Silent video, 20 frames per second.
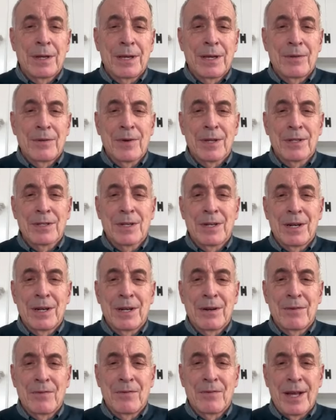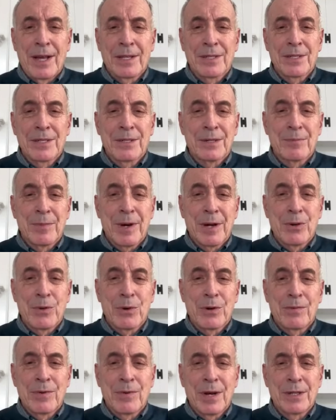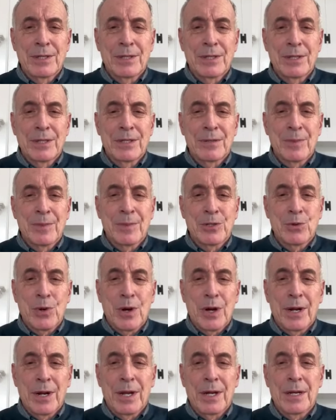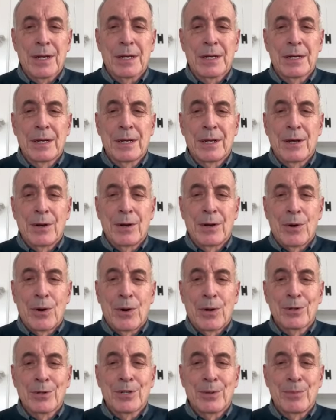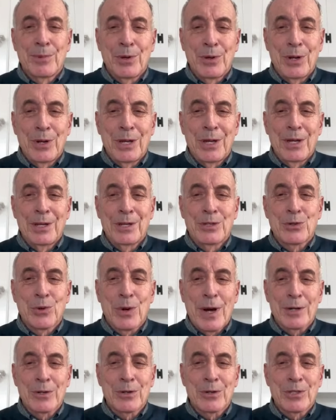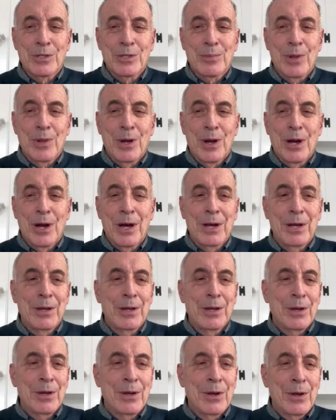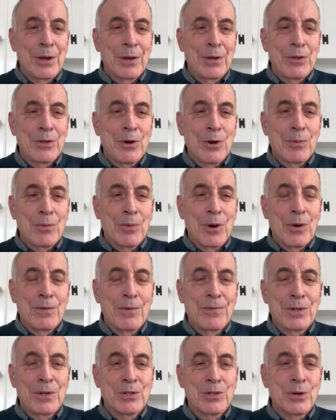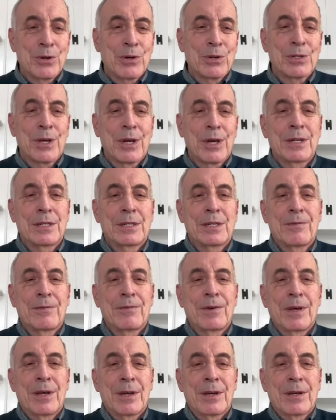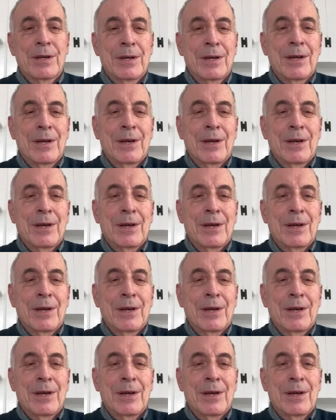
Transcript: He invested in Advanced Micro Devices, Medtronic, Ulta Beauty, Tractor Supply, Thermo Fisher Scientific,